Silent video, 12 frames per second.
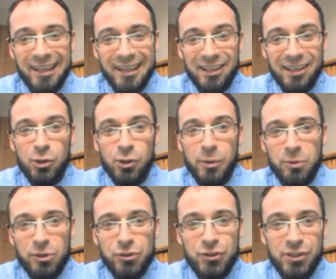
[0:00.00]

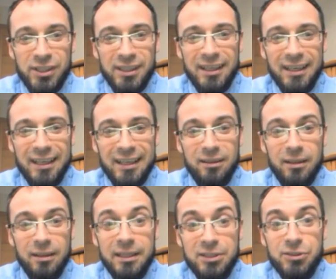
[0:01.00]
greenwashing,
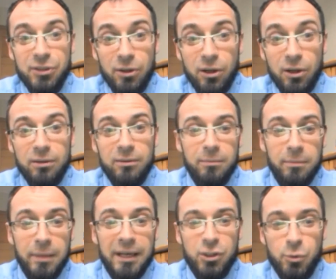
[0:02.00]
and it's
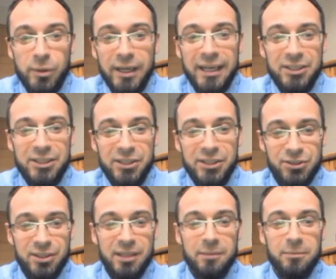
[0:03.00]
by creating
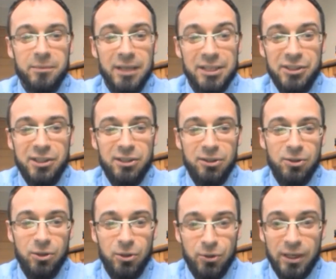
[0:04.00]
some ethical
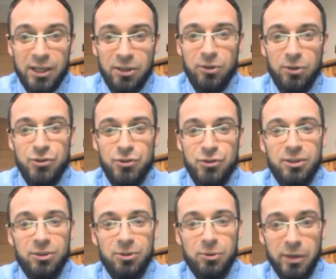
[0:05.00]
or
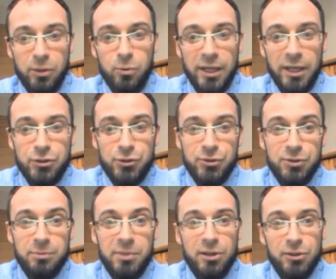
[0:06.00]
ecological regulations,
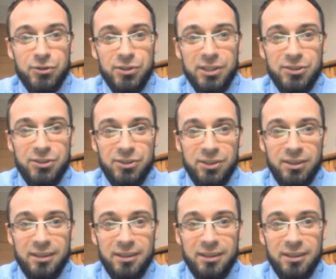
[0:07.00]
because it's